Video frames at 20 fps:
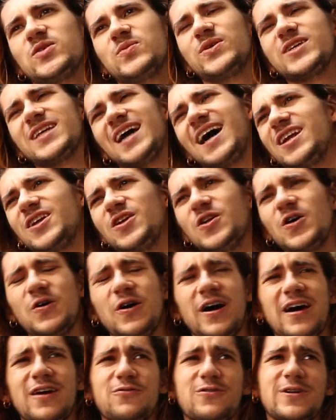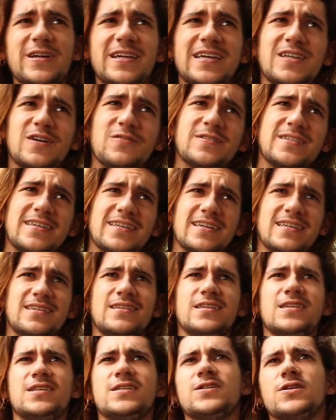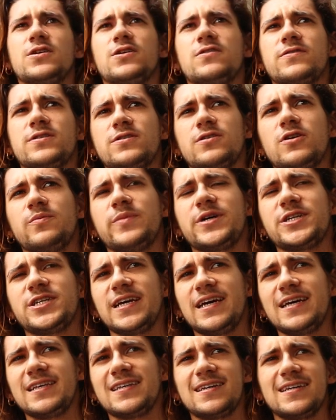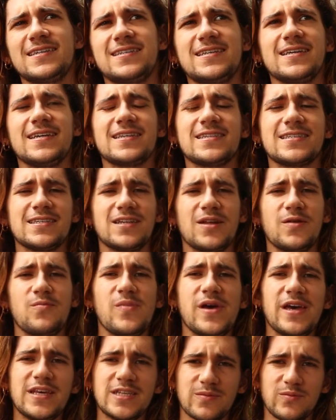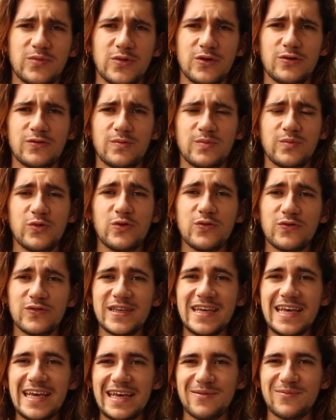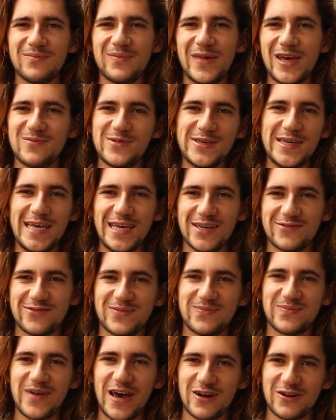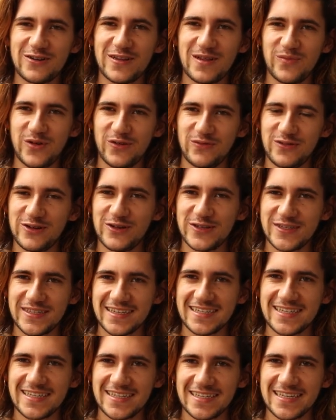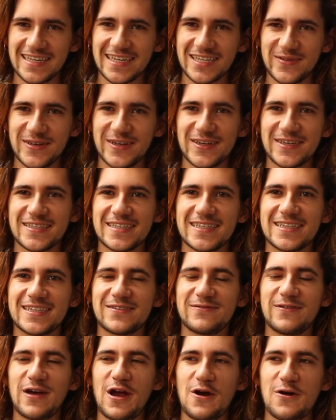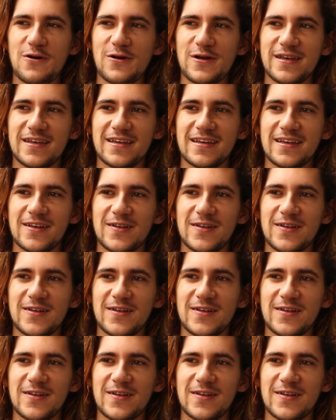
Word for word: But I don't know, I really don't think it deserves so much hate, and I think it's an amazing new movie, maybe even better than Buffalo 66, because it's very...